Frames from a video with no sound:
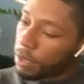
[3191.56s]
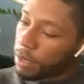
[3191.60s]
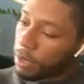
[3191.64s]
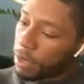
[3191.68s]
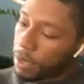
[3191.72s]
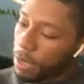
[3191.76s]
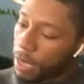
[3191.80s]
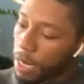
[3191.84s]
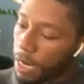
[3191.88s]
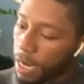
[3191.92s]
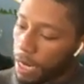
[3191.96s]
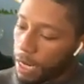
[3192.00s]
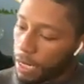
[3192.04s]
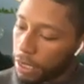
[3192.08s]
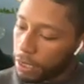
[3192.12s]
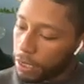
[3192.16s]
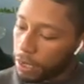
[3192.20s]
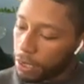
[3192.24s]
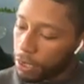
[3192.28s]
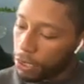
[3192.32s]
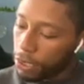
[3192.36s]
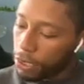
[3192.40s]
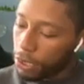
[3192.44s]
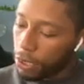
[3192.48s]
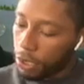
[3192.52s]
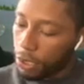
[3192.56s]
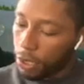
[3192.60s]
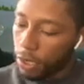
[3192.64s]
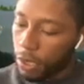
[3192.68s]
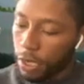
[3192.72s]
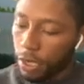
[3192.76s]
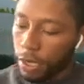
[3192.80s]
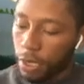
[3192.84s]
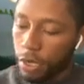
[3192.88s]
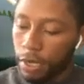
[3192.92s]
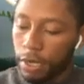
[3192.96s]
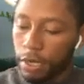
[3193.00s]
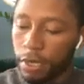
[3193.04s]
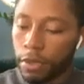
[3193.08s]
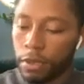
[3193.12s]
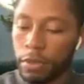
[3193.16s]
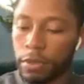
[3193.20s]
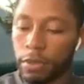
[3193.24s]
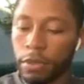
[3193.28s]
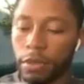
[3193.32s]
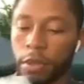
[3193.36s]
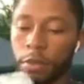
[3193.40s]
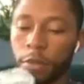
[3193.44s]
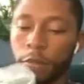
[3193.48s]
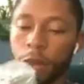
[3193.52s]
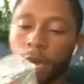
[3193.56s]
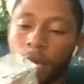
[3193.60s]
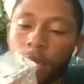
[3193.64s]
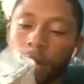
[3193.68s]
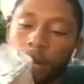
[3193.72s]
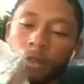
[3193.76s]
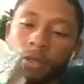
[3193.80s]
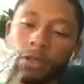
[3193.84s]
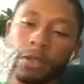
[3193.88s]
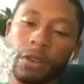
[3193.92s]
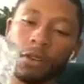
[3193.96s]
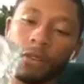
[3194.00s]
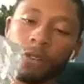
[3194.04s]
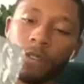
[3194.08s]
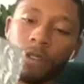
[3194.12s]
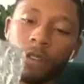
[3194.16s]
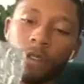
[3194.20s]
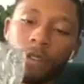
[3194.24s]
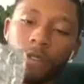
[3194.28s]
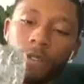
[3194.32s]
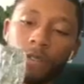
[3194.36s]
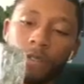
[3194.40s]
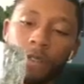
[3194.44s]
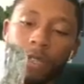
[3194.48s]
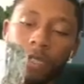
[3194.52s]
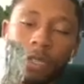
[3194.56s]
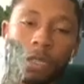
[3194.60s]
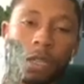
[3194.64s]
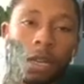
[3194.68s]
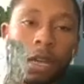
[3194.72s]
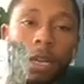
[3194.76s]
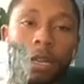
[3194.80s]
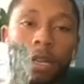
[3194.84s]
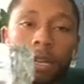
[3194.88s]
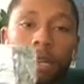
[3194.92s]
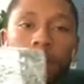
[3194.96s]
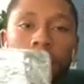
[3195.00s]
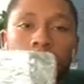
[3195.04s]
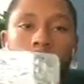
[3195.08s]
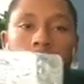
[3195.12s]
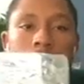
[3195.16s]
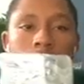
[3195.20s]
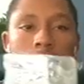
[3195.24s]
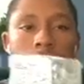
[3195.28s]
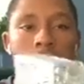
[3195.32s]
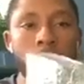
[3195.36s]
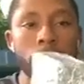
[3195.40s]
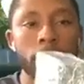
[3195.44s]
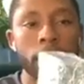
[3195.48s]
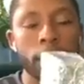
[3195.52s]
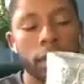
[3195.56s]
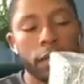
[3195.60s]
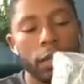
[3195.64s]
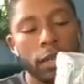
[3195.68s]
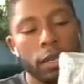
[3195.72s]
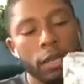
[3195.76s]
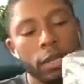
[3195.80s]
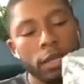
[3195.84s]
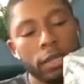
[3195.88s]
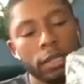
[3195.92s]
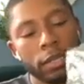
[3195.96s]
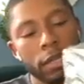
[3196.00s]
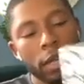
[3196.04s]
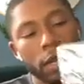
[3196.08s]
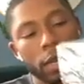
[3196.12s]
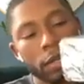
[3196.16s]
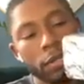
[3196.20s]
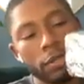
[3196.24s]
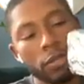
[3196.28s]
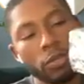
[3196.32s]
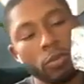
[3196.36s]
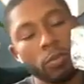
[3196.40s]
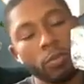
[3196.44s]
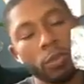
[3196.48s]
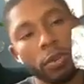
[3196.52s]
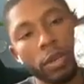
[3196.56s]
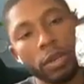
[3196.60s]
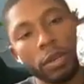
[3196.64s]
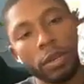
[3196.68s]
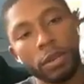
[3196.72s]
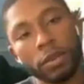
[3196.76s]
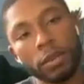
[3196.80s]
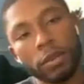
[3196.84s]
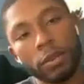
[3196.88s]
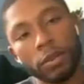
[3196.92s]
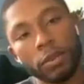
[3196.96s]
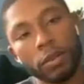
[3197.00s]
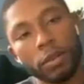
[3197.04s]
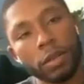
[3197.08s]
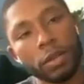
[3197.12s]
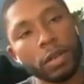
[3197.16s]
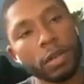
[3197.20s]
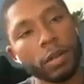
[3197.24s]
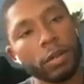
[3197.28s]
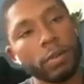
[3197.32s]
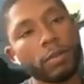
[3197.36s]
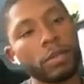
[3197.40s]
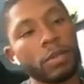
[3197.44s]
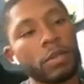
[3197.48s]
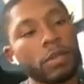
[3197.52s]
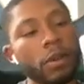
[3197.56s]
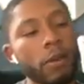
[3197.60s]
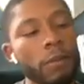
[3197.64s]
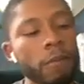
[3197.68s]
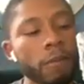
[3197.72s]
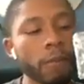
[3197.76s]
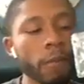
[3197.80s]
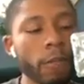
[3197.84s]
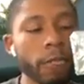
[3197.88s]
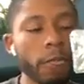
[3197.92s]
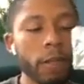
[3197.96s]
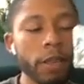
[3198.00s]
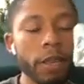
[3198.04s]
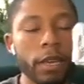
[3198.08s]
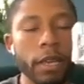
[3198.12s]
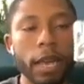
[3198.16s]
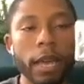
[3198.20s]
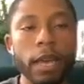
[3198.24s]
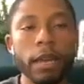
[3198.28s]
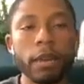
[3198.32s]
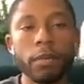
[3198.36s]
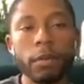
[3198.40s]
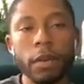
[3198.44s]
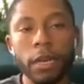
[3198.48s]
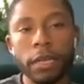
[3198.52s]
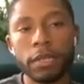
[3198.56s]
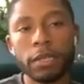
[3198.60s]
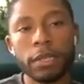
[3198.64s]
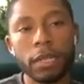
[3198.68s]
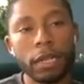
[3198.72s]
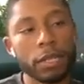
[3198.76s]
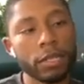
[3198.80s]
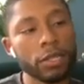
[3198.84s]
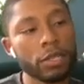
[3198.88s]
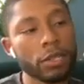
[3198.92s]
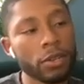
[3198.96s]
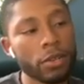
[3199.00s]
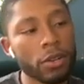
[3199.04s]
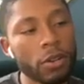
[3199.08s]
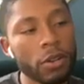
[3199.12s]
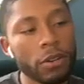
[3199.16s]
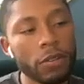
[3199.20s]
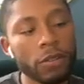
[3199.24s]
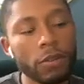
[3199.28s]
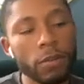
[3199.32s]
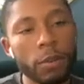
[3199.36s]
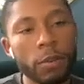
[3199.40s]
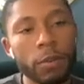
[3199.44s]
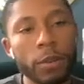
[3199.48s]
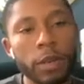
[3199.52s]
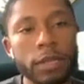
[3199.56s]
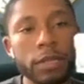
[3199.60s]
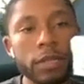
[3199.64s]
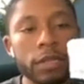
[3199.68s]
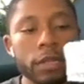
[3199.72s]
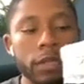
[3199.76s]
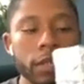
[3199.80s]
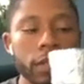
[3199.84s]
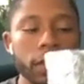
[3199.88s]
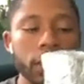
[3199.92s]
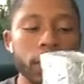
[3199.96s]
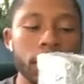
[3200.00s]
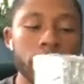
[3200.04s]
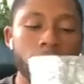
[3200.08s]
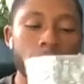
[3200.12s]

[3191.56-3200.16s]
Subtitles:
that I actually took the panels off of. This guy here, he's got a toothpick on him. So he had a base that I took off, but basically